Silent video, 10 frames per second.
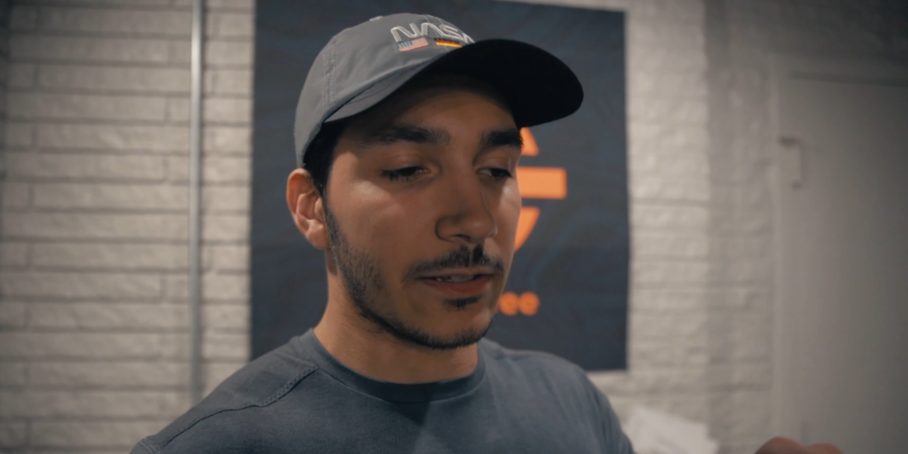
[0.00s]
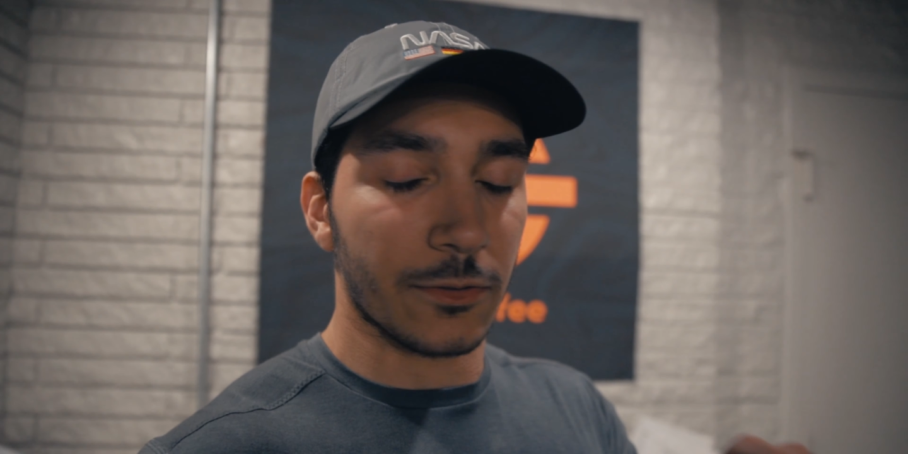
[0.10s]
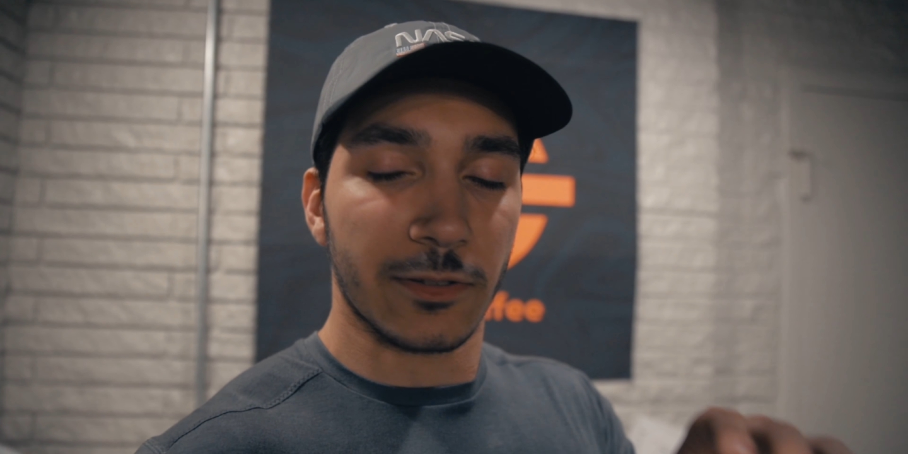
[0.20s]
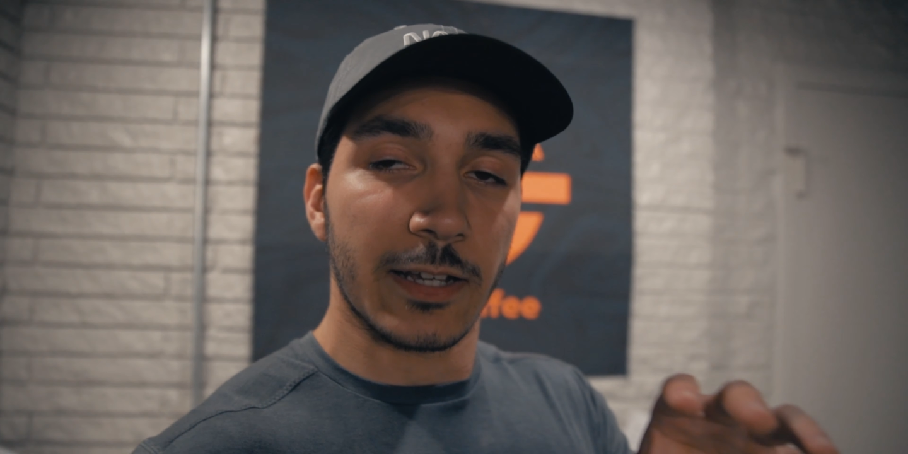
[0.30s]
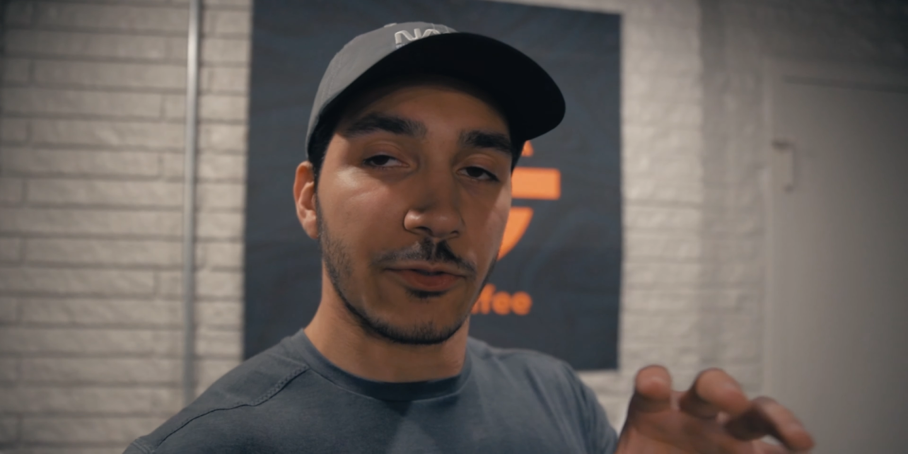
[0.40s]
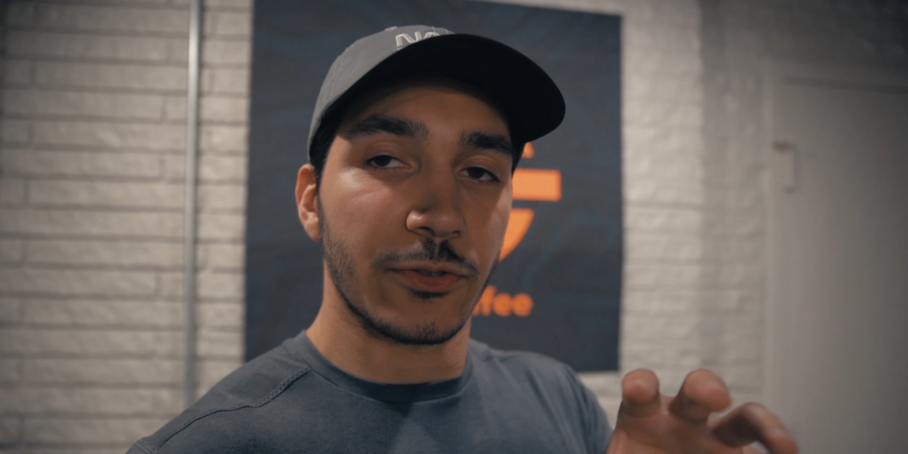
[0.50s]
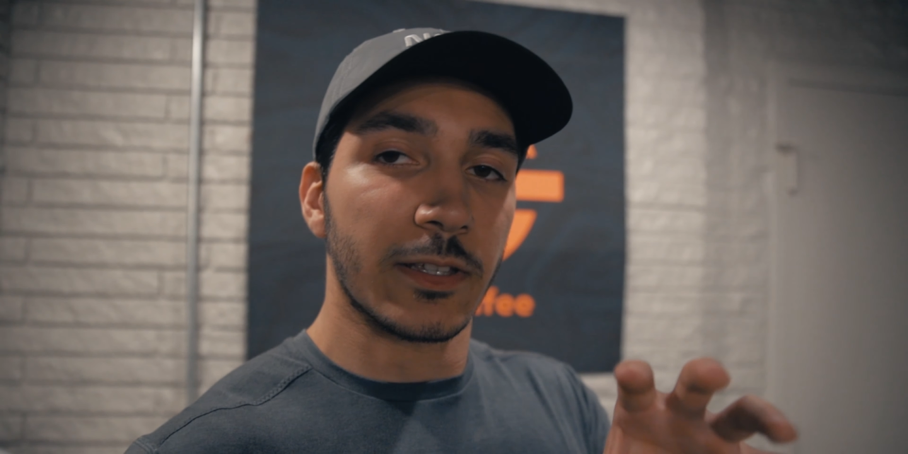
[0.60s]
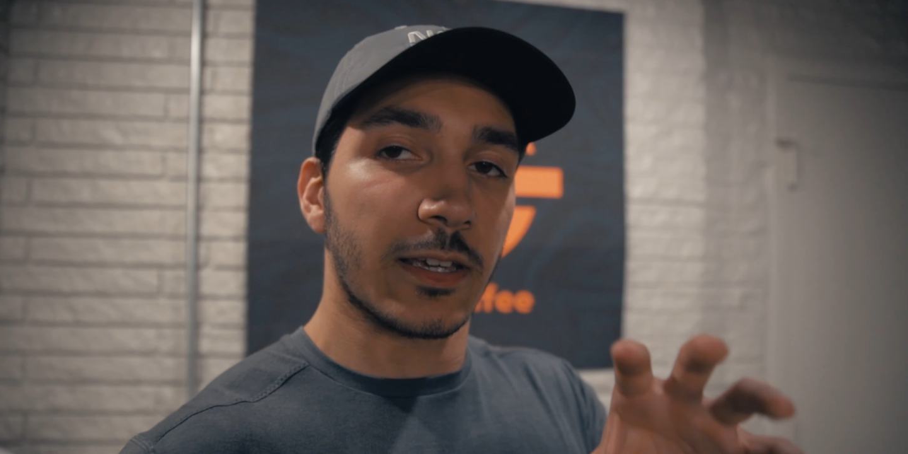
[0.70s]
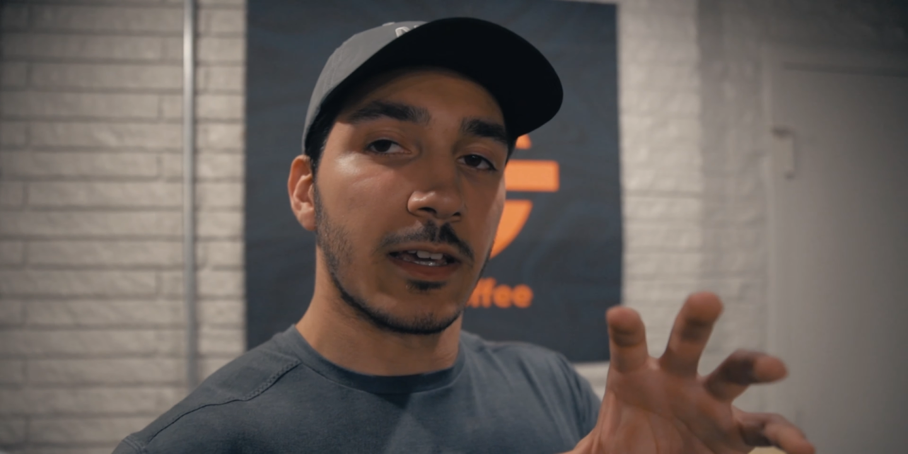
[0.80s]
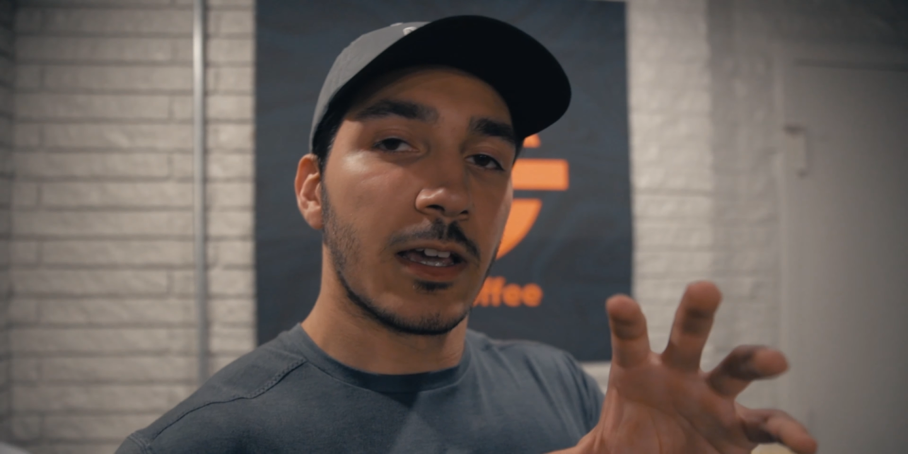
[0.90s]
So
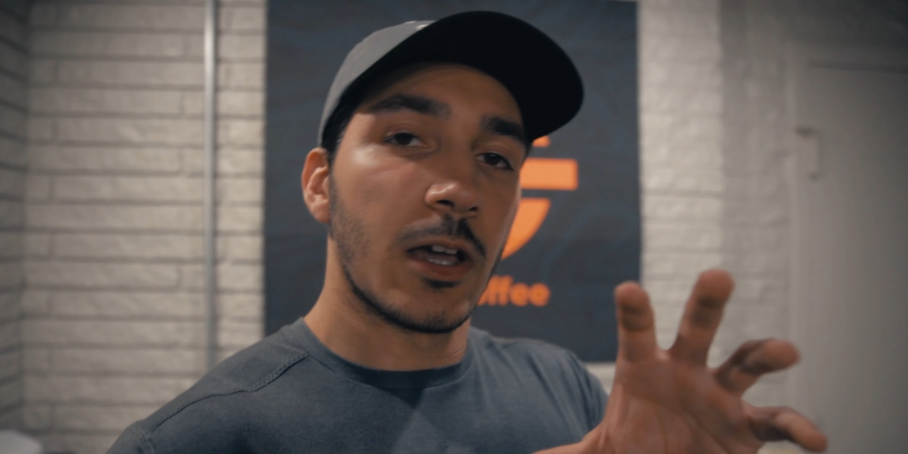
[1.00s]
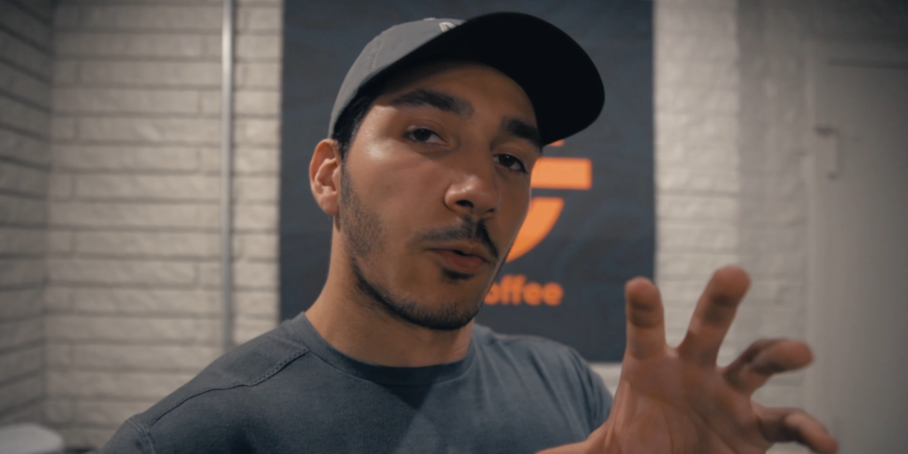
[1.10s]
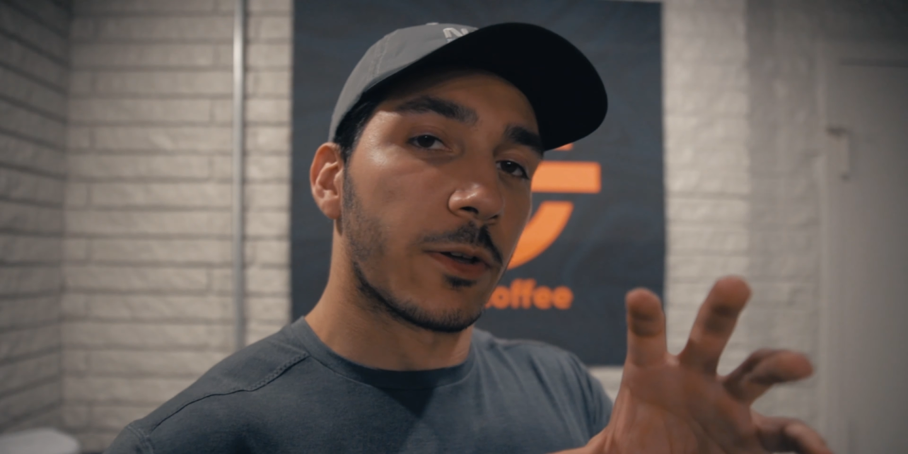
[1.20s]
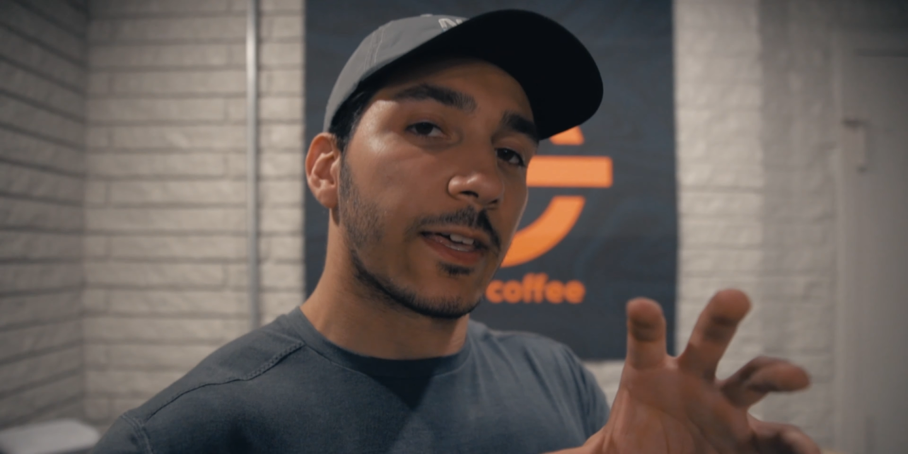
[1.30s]
essentially, what